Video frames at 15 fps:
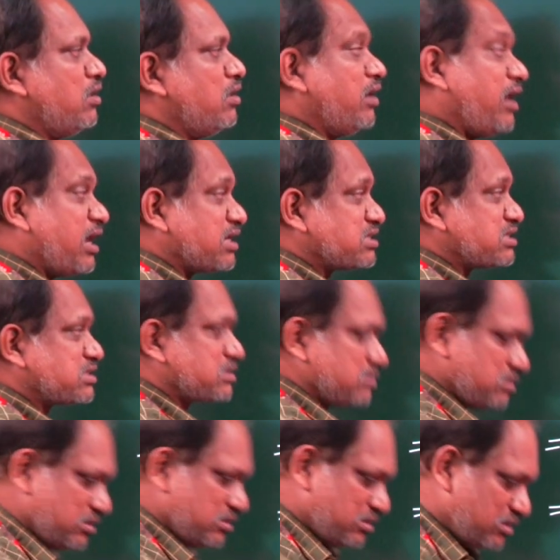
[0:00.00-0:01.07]
Next,
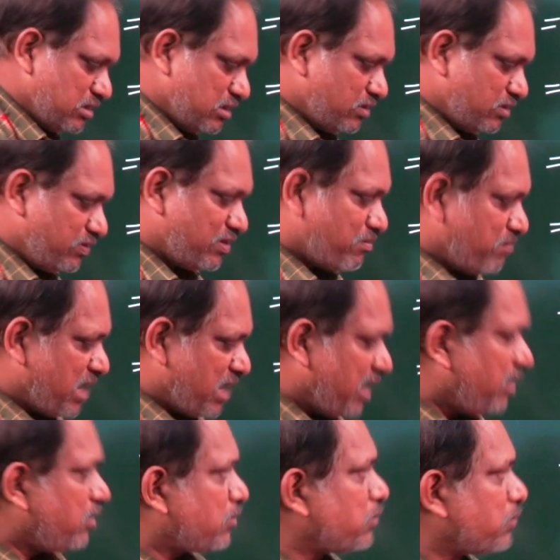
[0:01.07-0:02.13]
the
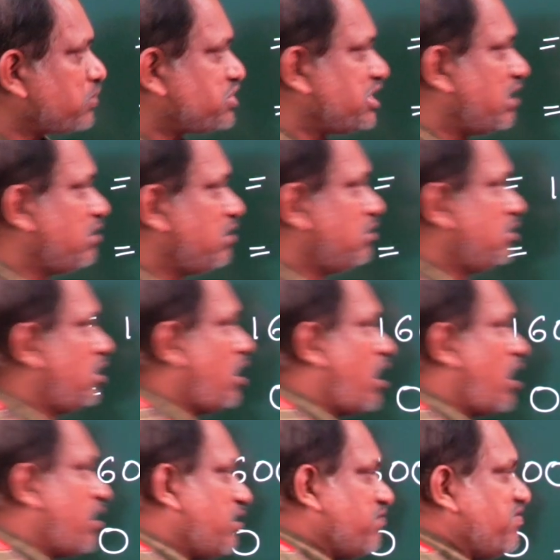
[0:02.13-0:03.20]
main crucial
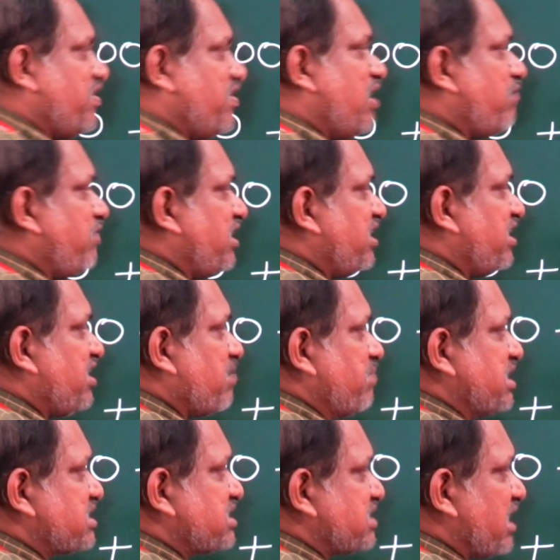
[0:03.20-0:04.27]
and where we did a
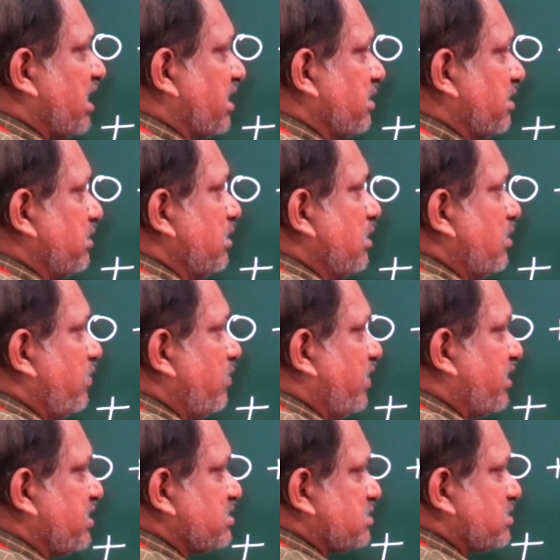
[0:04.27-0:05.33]
mistake,
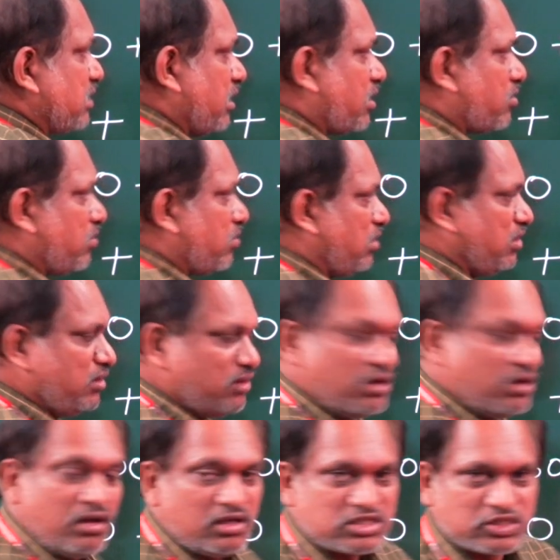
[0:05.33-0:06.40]
that is here only.
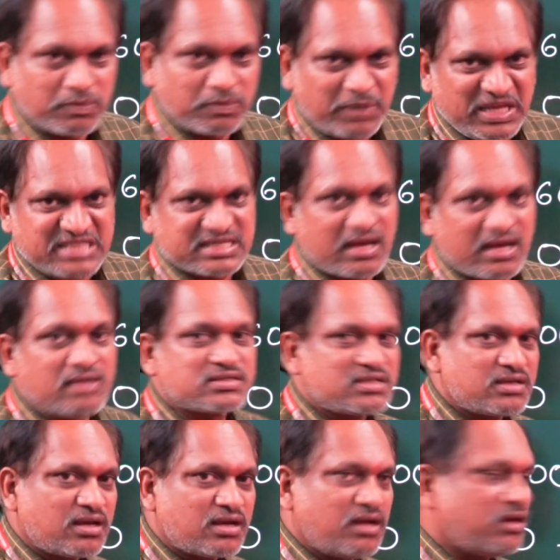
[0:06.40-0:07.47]
So please
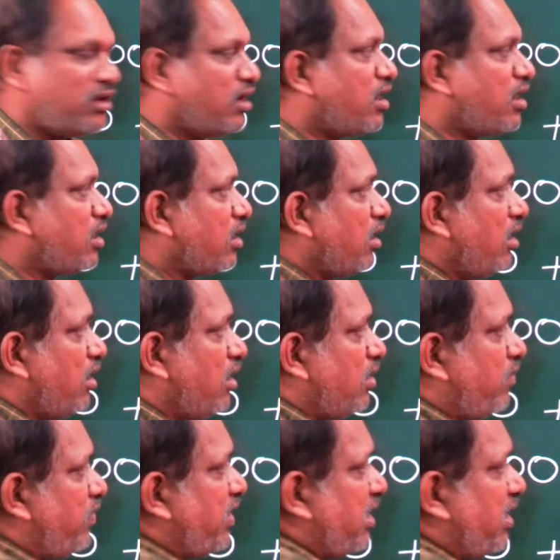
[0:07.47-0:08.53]
concentrate here.
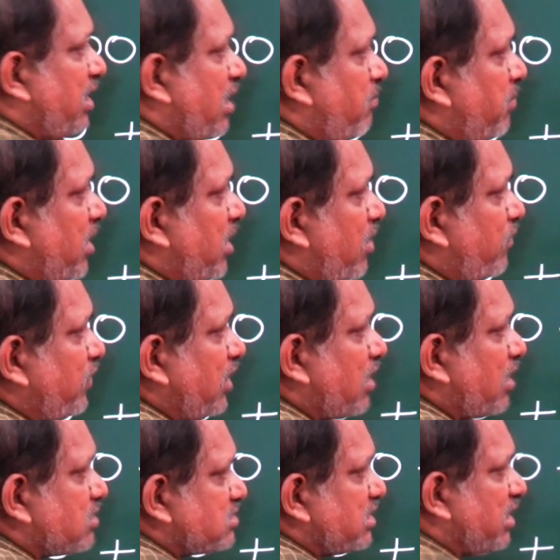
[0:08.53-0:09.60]
The number of
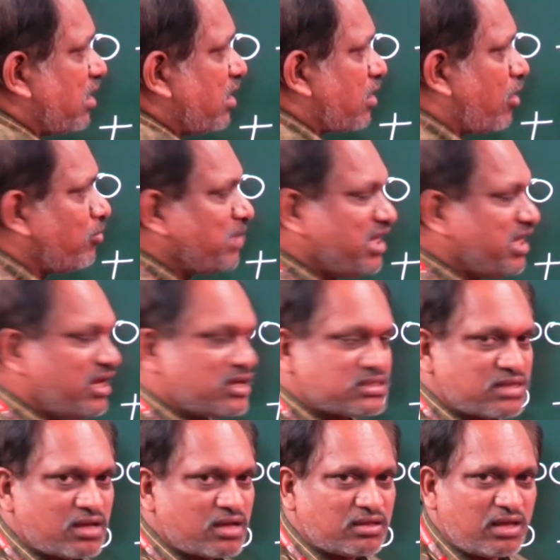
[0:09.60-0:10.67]
years, here how many
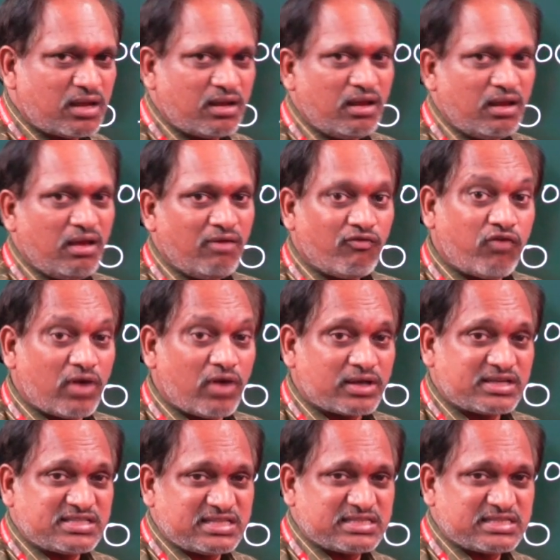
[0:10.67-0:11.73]
years are there?
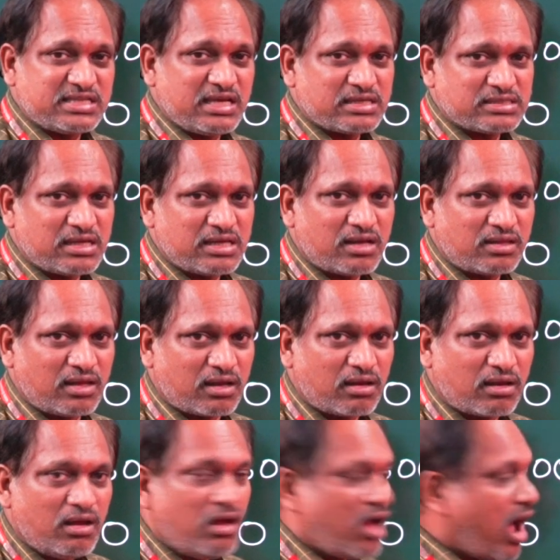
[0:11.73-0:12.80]
46 years are
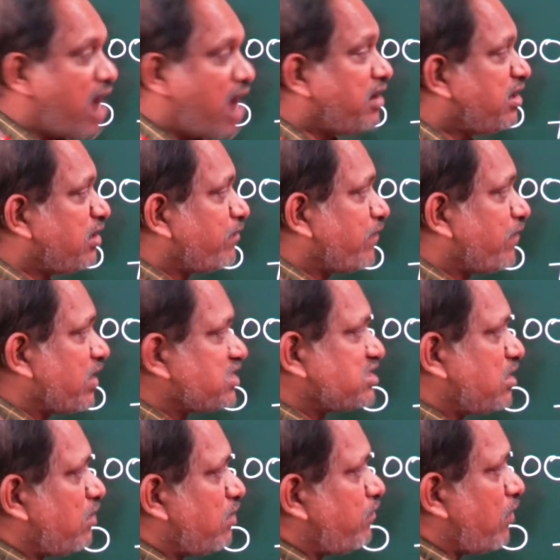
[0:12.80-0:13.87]
there.
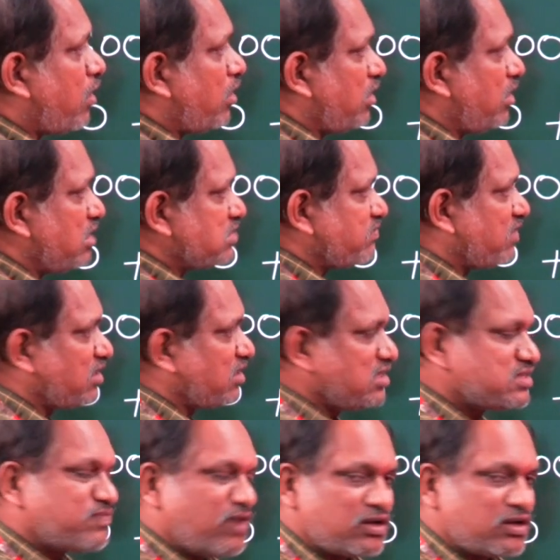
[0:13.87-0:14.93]
Identification of odd days for
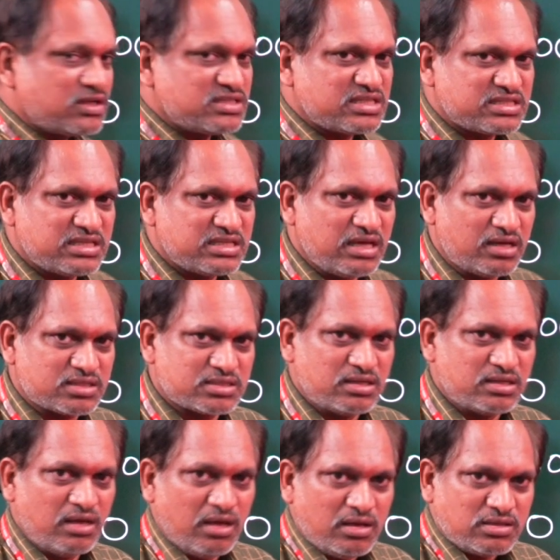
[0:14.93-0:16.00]
this 46 years.
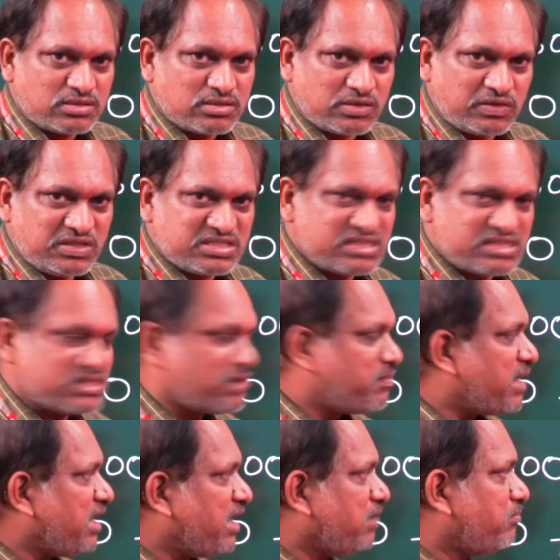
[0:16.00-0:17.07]
So this is the
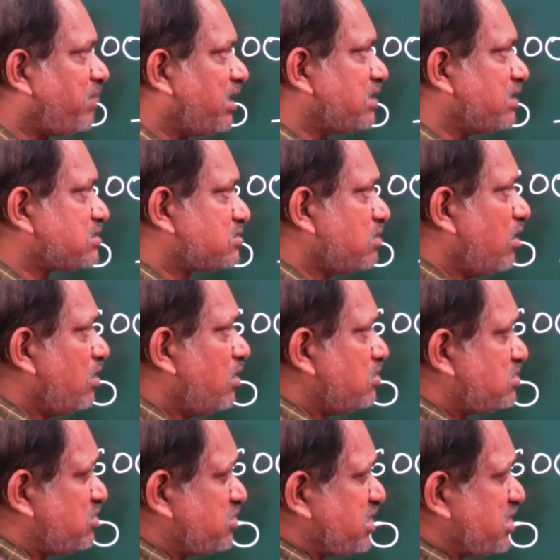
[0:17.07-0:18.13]
main base.
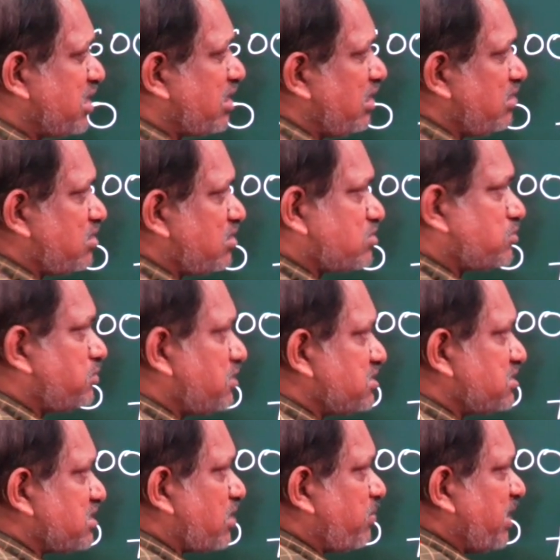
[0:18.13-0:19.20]
So generally the
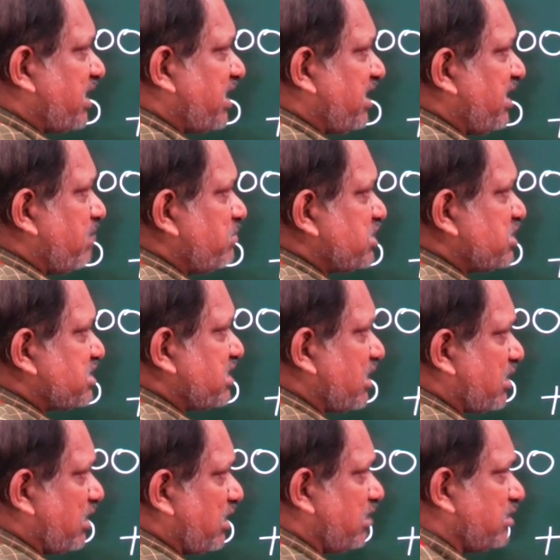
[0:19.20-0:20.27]
students are making a
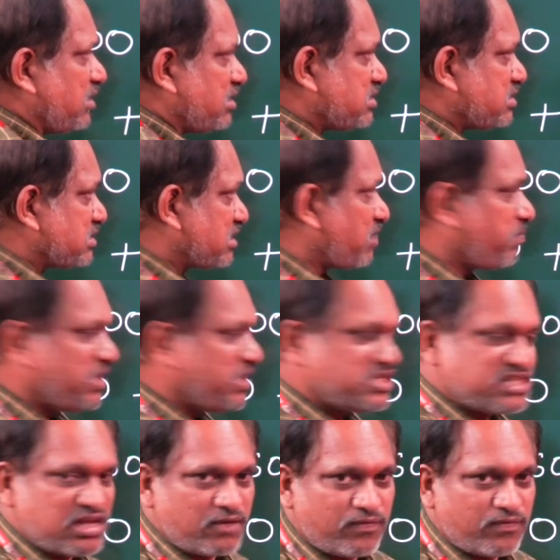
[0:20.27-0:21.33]
mistake in this step
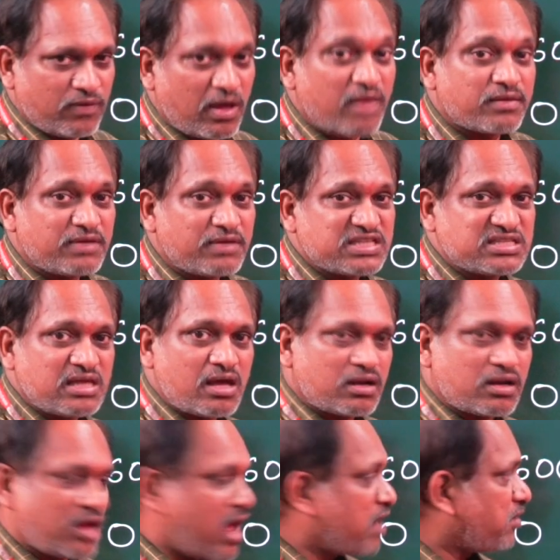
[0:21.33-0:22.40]
itself, otherwise they
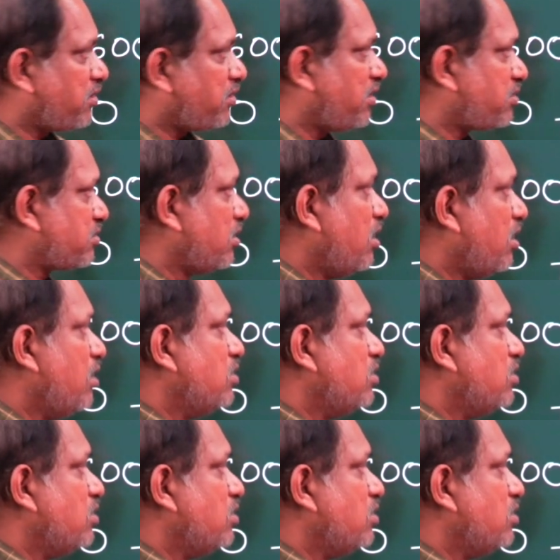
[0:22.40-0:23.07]
are accurate.